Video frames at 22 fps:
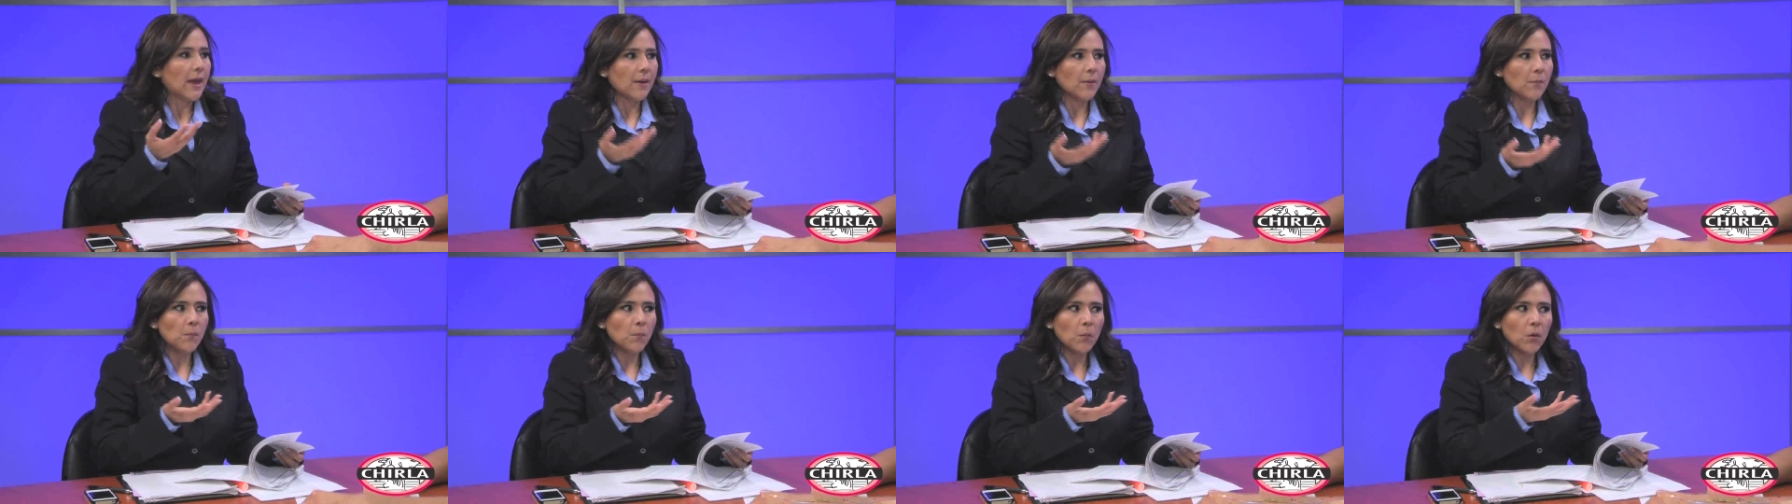
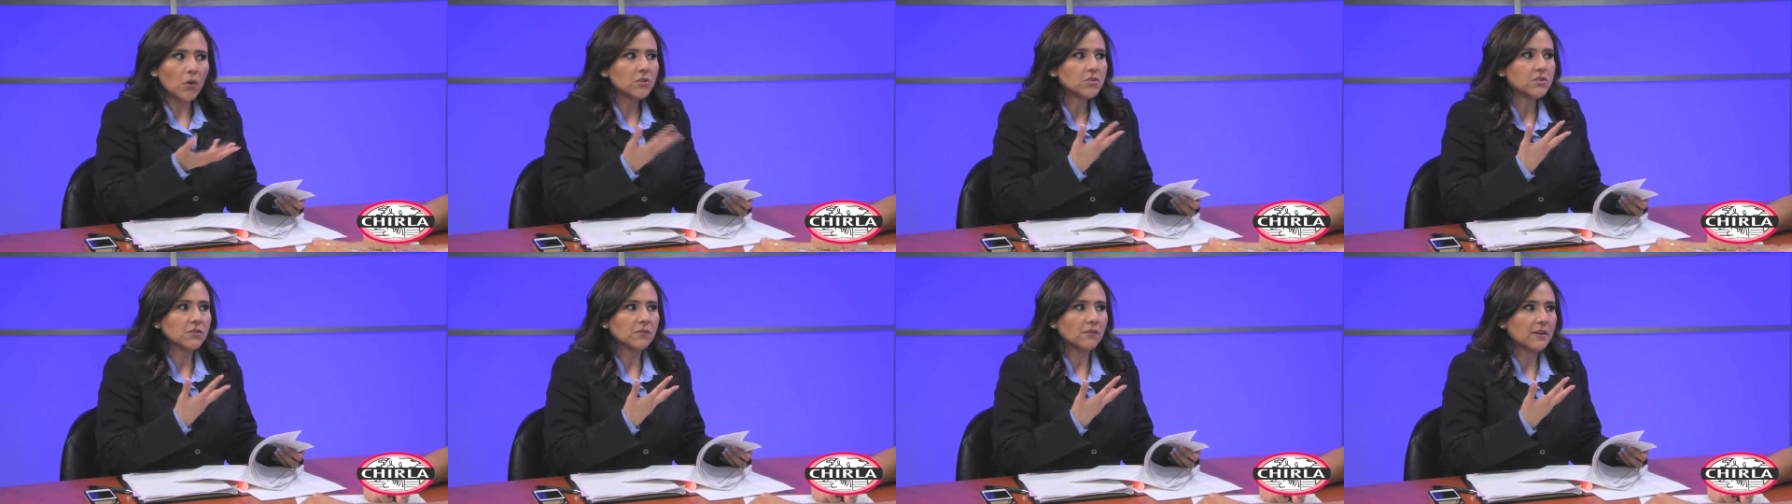
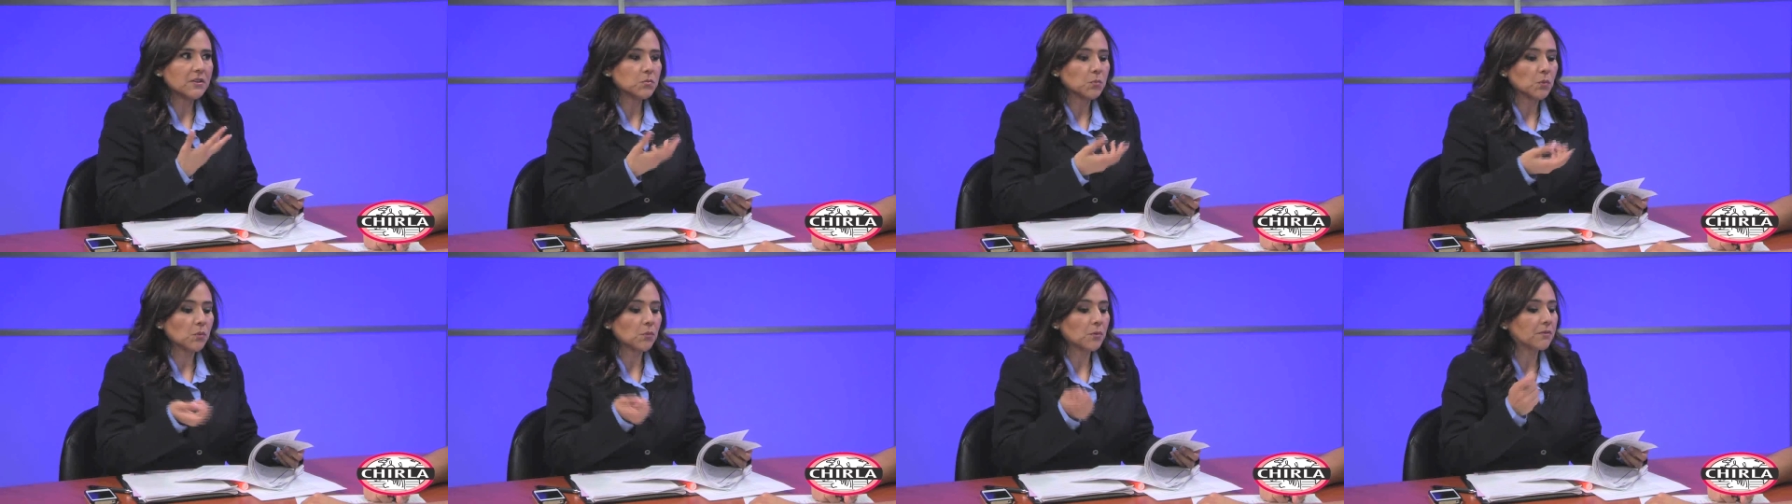most of
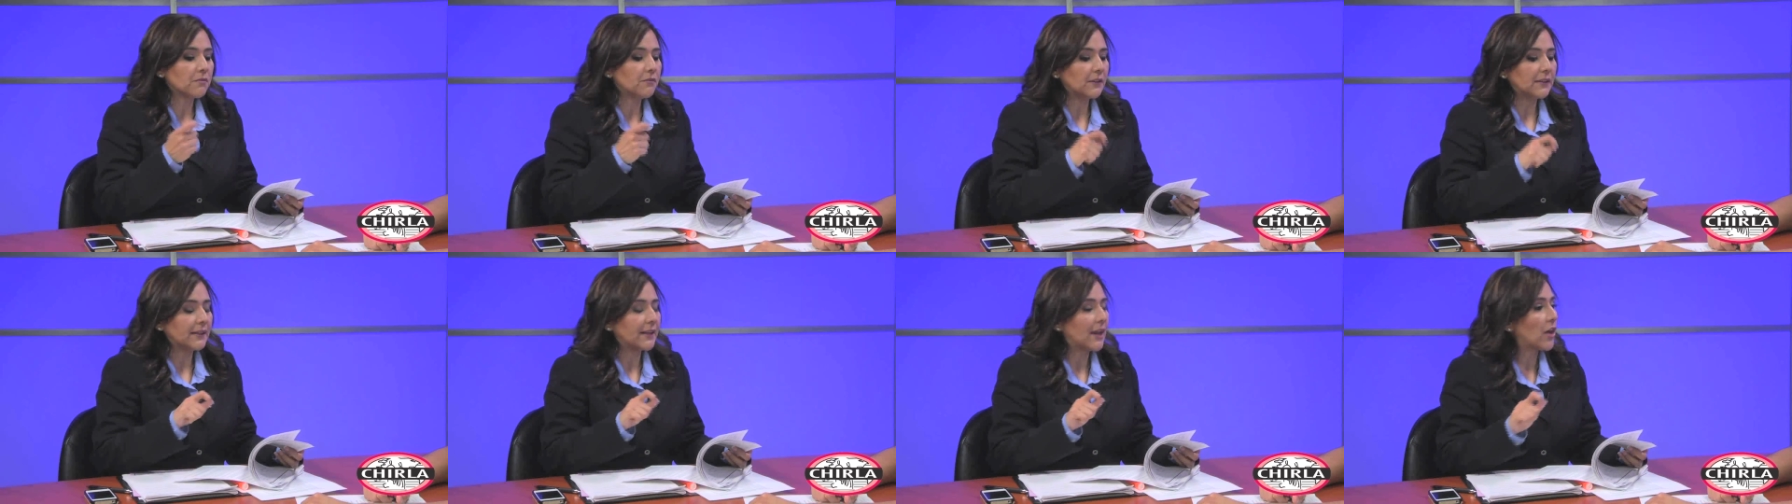us when we're
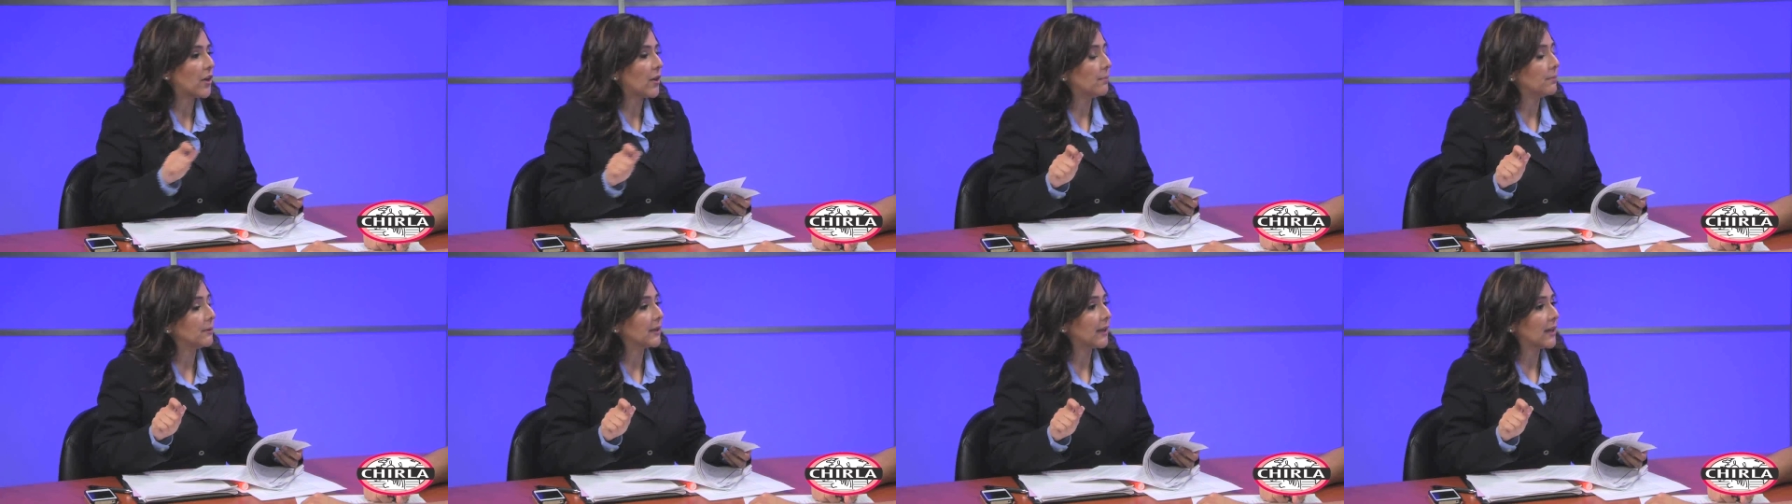filling out
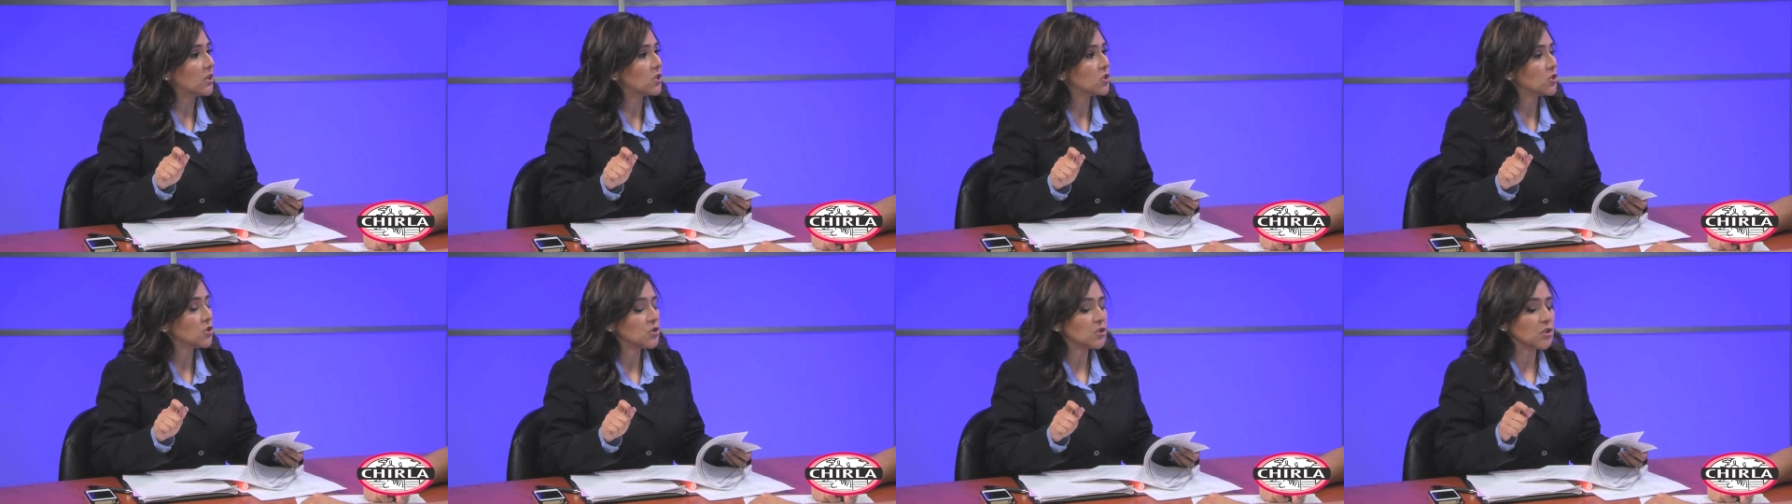
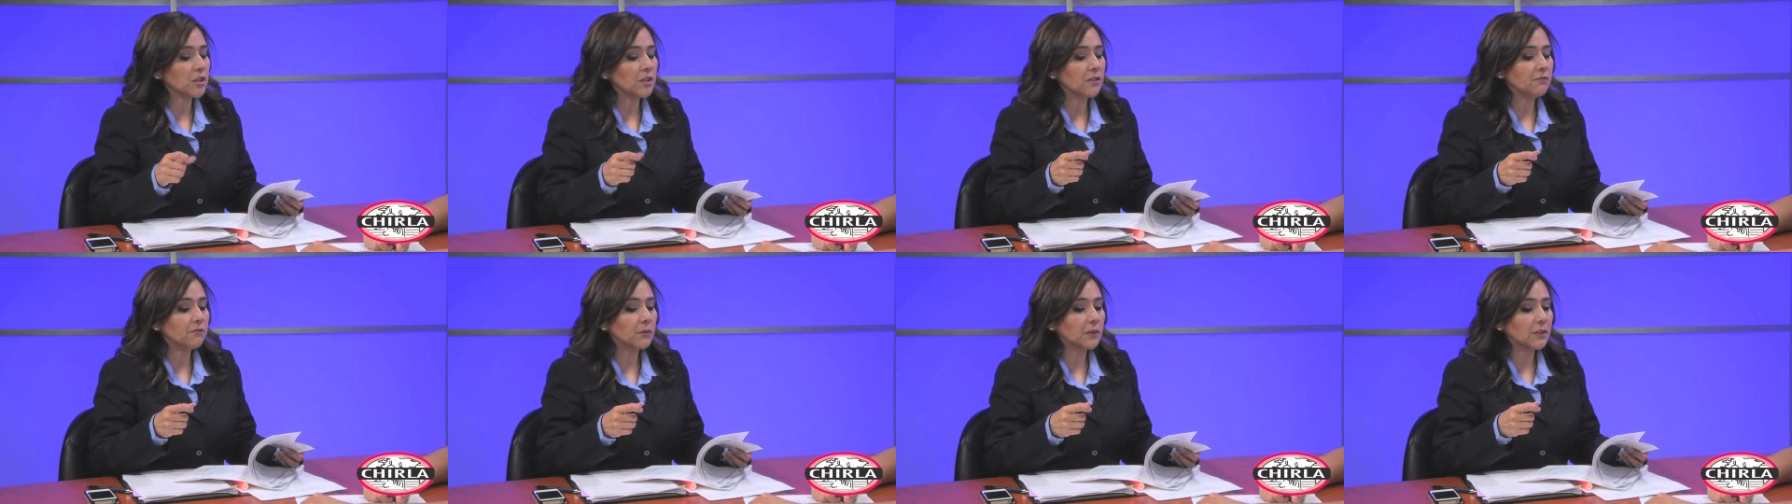applications,
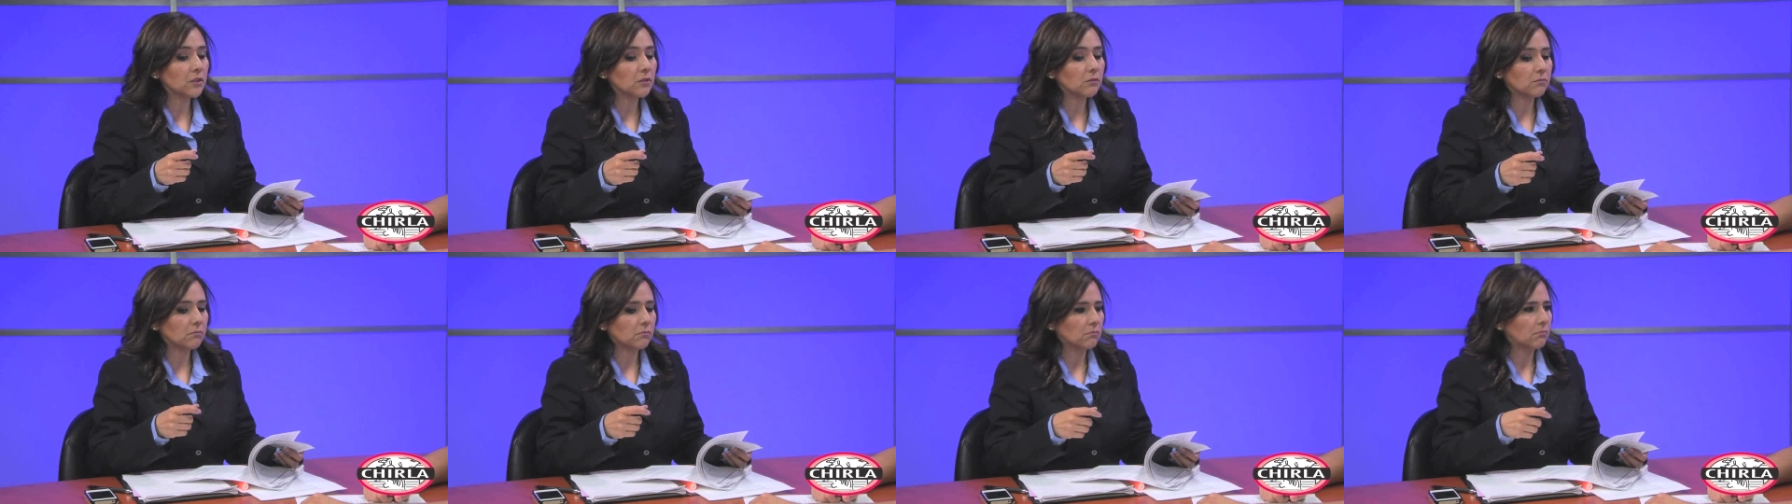if we